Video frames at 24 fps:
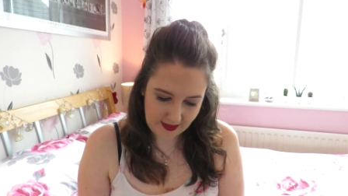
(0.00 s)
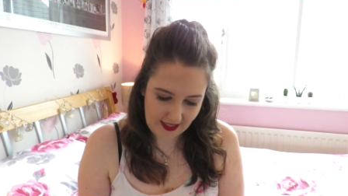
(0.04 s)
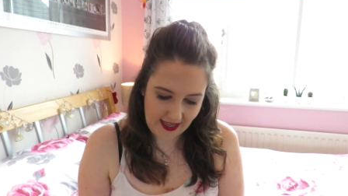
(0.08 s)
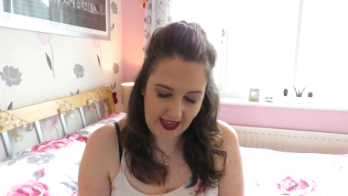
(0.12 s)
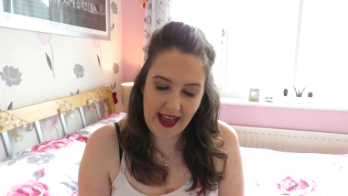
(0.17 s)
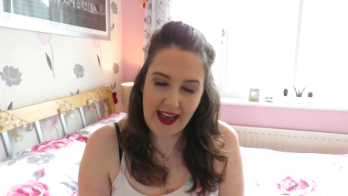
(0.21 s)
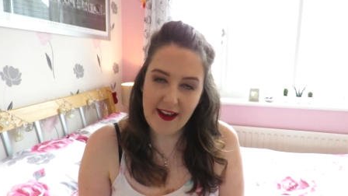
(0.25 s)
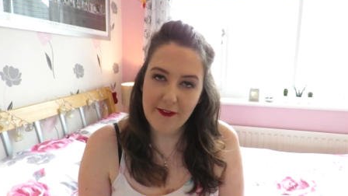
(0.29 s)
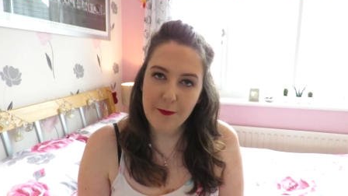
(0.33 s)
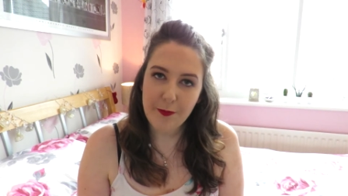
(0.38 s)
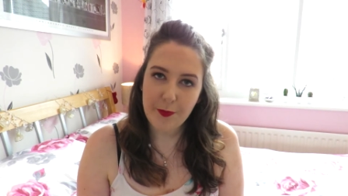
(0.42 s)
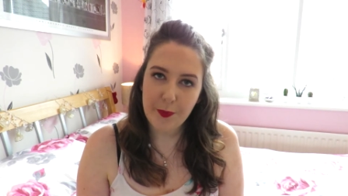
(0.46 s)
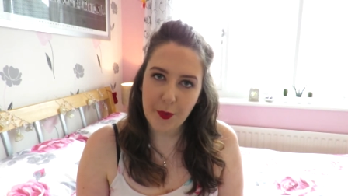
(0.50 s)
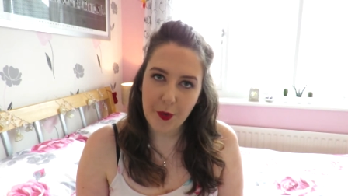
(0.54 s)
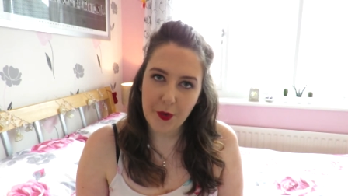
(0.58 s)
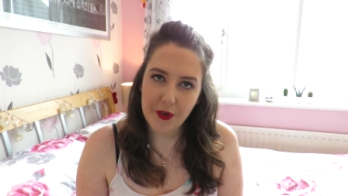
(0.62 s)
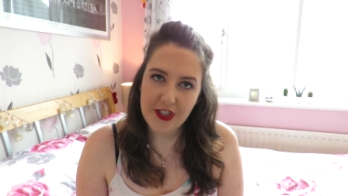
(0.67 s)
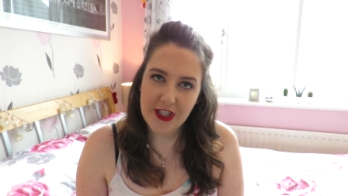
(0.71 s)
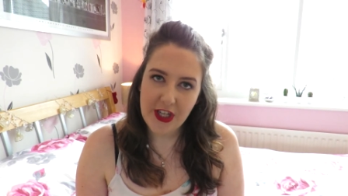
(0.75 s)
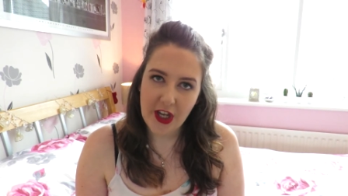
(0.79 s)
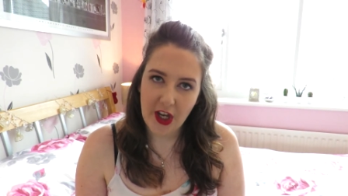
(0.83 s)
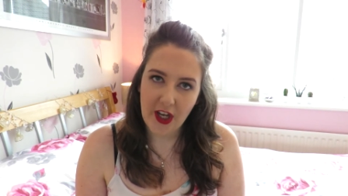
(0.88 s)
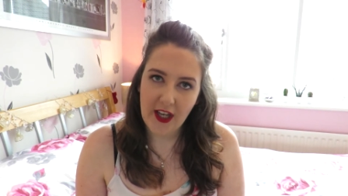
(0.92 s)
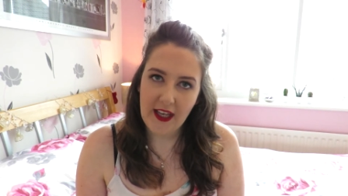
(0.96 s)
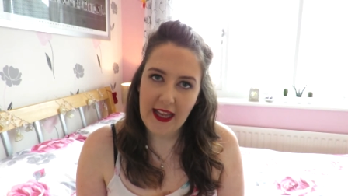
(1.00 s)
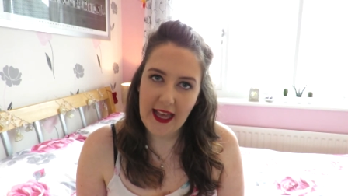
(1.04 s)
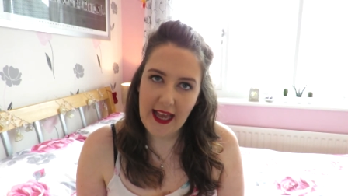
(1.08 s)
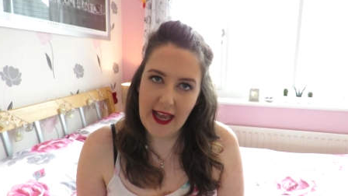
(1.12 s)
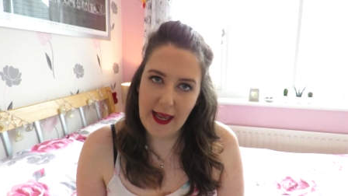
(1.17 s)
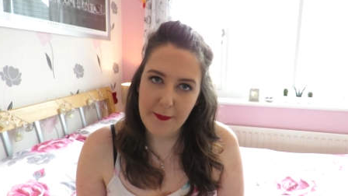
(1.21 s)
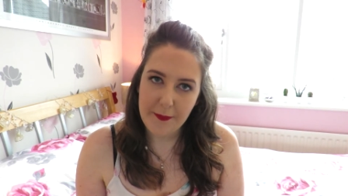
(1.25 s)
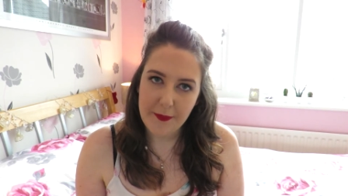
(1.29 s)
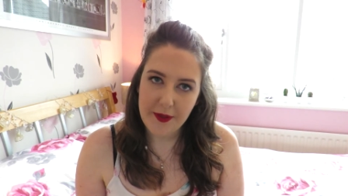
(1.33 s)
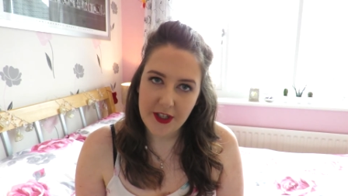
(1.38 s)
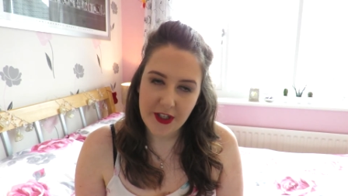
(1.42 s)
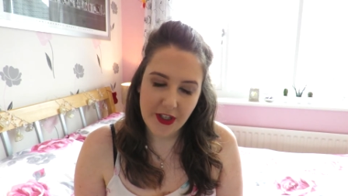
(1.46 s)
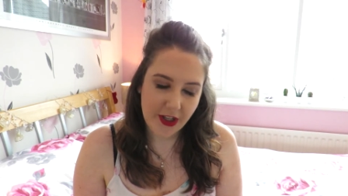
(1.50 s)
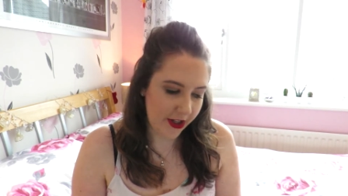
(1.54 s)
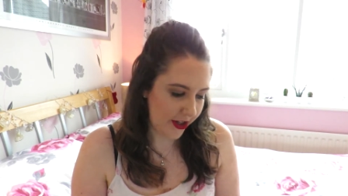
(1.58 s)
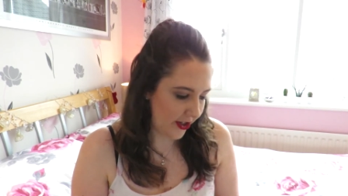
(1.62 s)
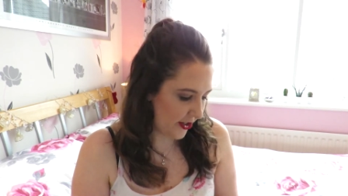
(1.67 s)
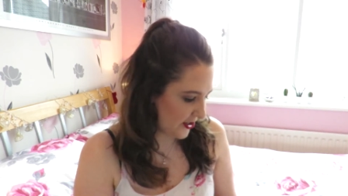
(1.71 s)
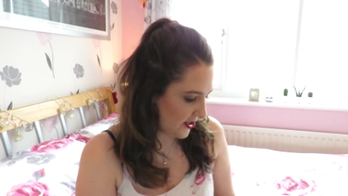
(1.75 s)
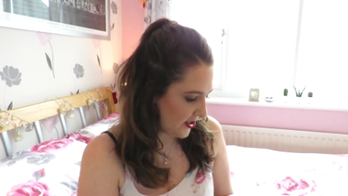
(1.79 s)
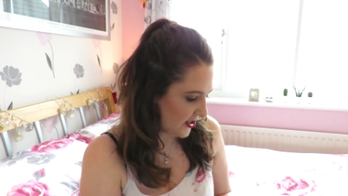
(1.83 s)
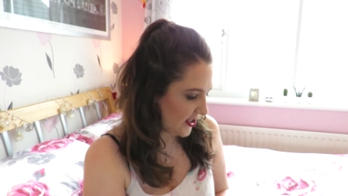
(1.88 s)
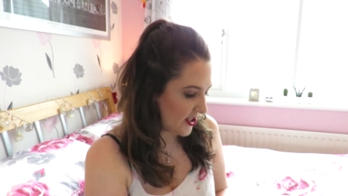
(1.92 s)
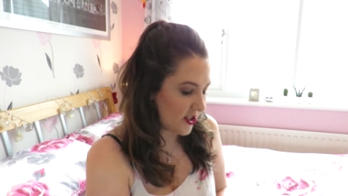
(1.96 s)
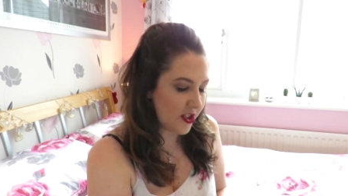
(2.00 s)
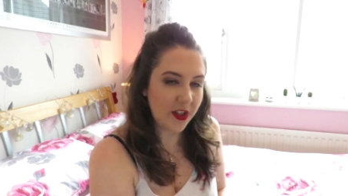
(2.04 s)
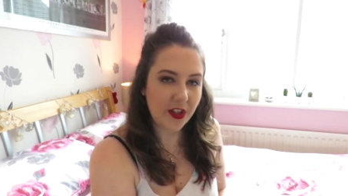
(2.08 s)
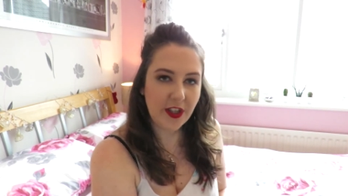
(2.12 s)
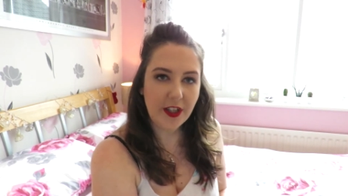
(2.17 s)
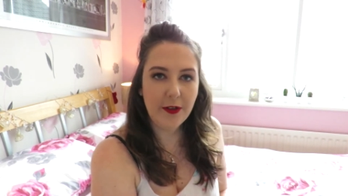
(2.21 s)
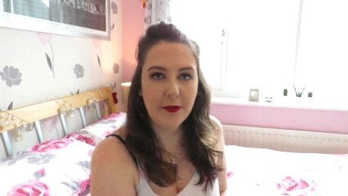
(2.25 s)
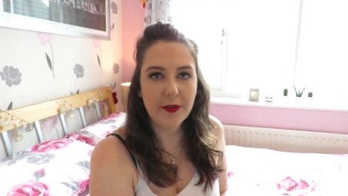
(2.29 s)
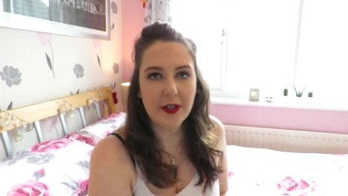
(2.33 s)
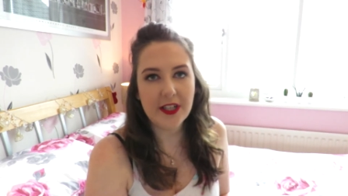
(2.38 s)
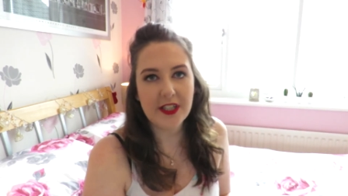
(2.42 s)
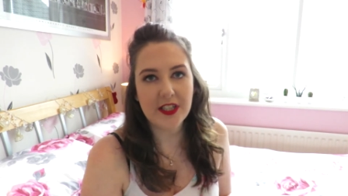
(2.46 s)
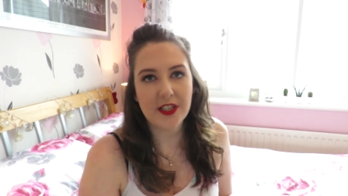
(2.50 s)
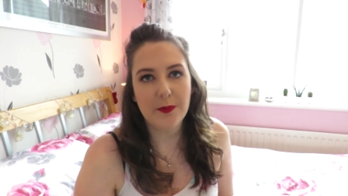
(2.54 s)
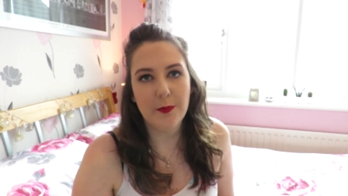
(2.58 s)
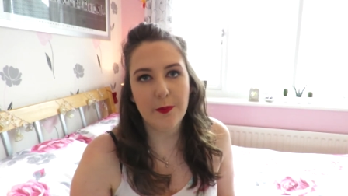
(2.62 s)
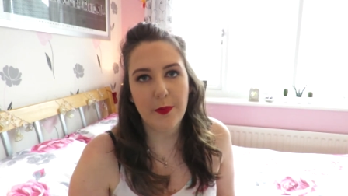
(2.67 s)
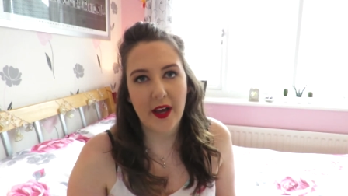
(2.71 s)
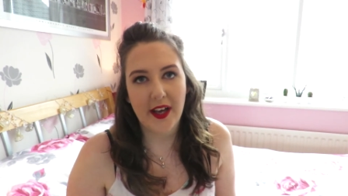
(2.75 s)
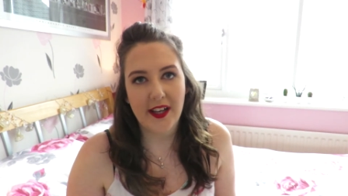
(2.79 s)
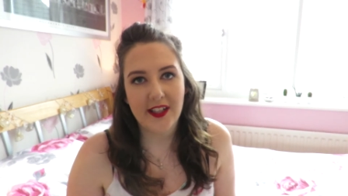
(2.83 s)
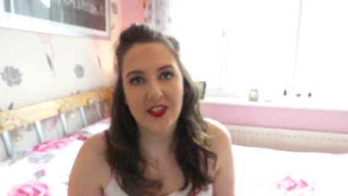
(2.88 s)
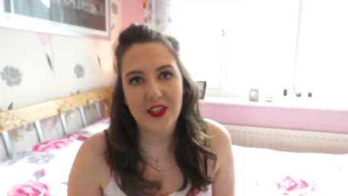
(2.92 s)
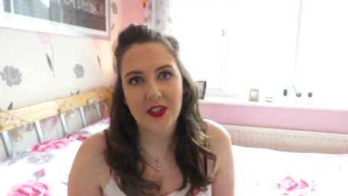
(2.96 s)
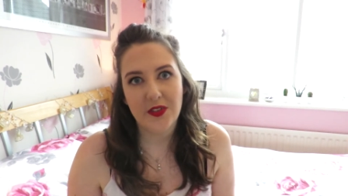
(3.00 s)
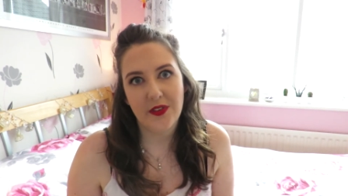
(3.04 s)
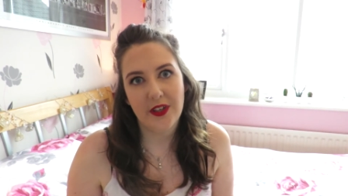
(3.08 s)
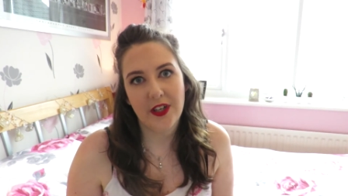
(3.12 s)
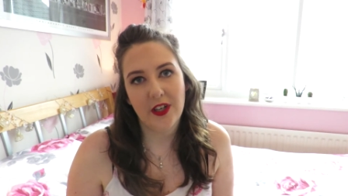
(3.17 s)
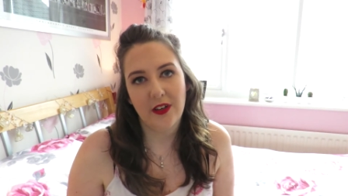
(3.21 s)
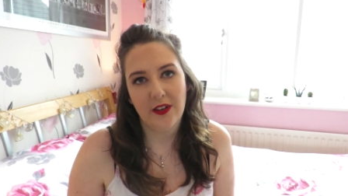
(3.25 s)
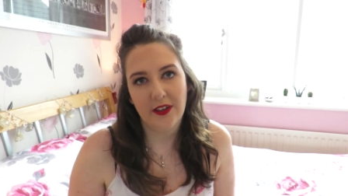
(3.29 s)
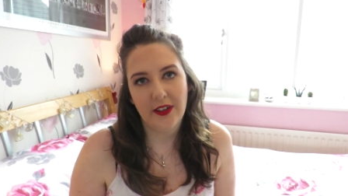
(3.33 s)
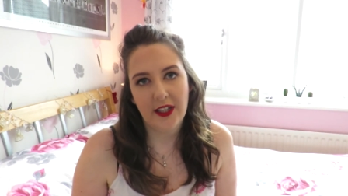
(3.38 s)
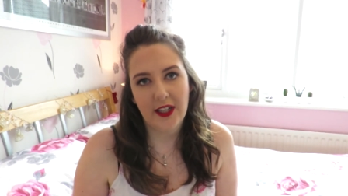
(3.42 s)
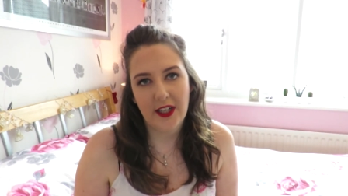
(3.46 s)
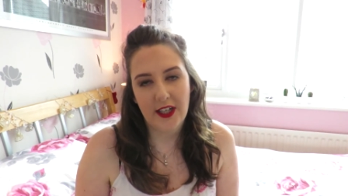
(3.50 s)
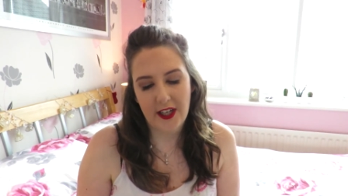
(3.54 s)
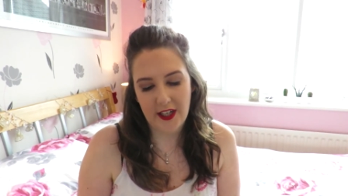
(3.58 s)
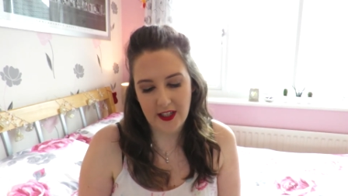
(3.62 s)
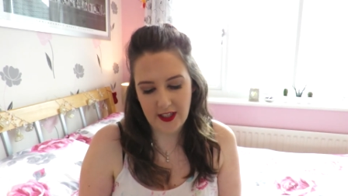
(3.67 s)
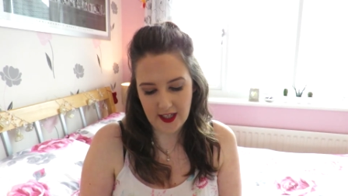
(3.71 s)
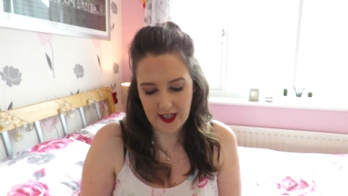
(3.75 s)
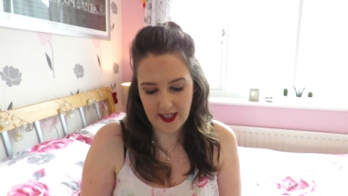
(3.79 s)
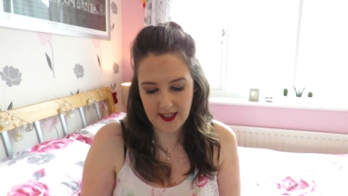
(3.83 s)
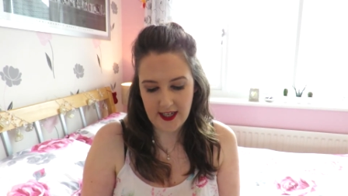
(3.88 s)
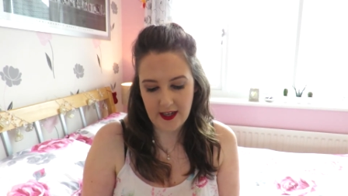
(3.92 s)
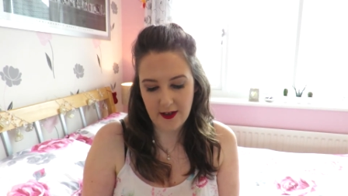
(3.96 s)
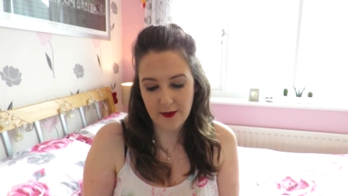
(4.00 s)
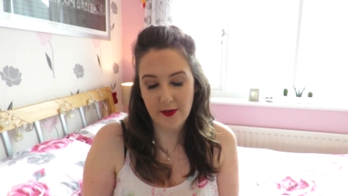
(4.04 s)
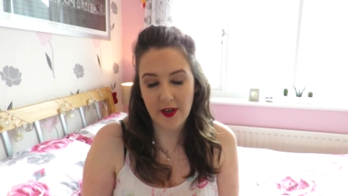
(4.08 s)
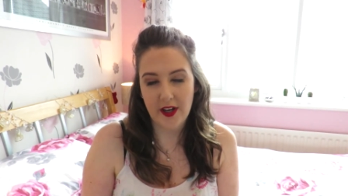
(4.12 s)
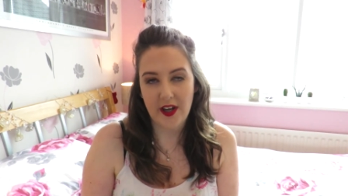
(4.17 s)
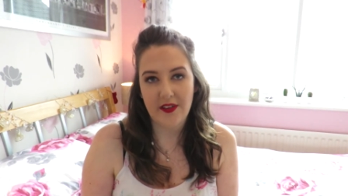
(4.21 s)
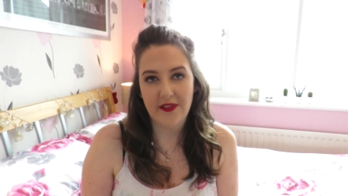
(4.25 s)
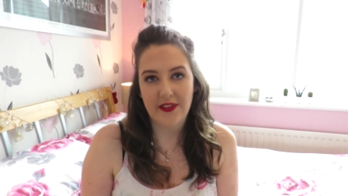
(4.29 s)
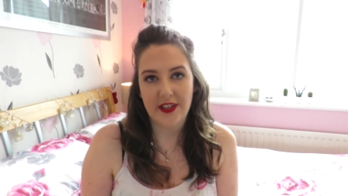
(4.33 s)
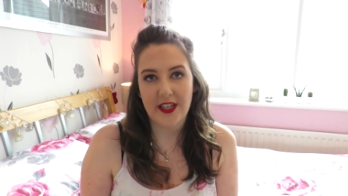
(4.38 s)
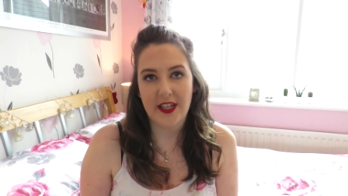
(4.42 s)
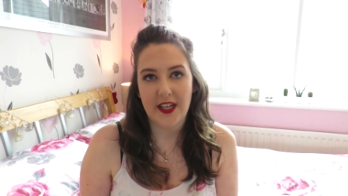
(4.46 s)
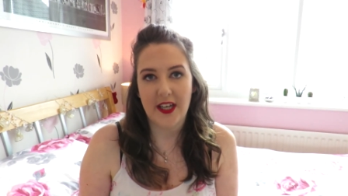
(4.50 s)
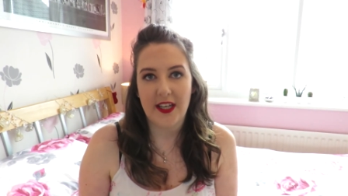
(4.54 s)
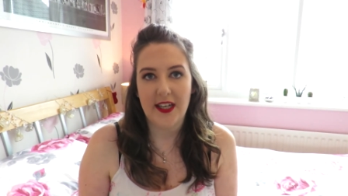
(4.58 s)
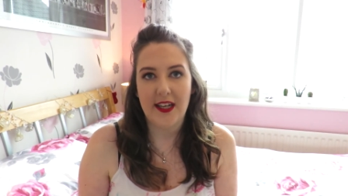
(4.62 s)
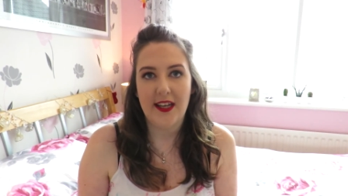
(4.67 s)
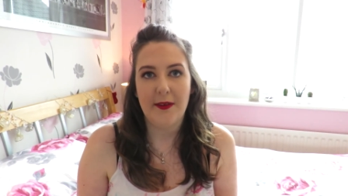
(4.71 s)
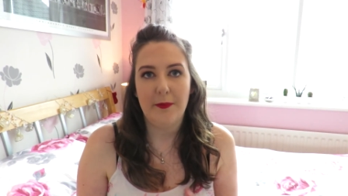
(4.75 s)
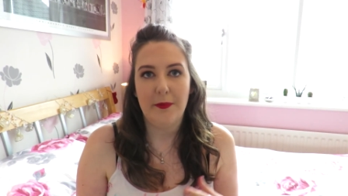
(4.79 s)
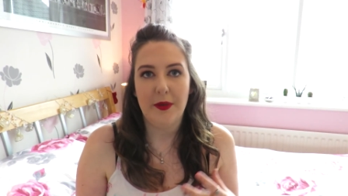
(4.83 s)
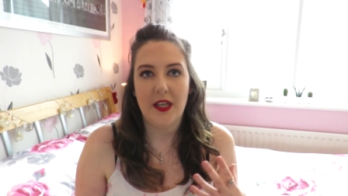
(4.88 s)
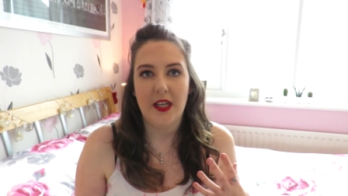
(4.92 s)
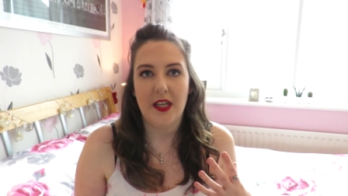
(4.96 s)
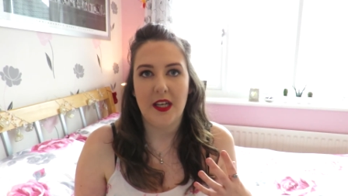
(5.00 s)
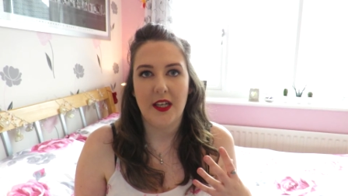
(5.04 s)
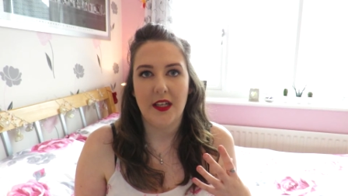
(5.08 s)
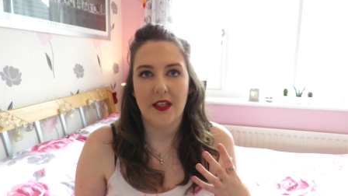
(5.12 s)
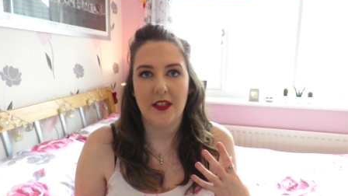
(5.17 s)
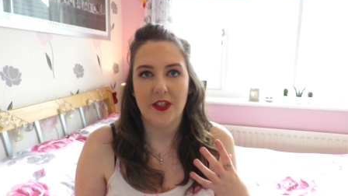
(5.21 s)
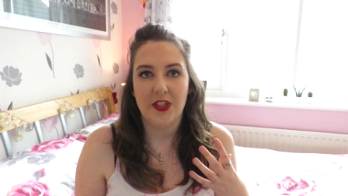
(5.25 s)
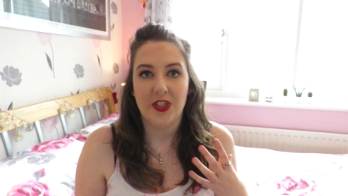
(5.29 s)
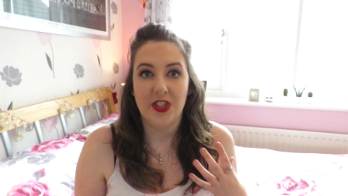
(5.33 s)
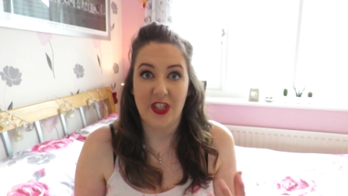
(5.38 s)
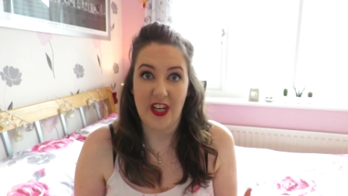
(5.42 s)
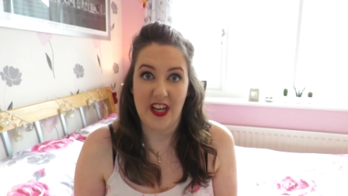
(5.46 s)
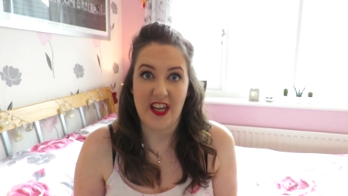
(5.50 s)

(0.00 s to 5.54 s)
haven't bought it online because there's nothing worse than buying something online and it arriving and it being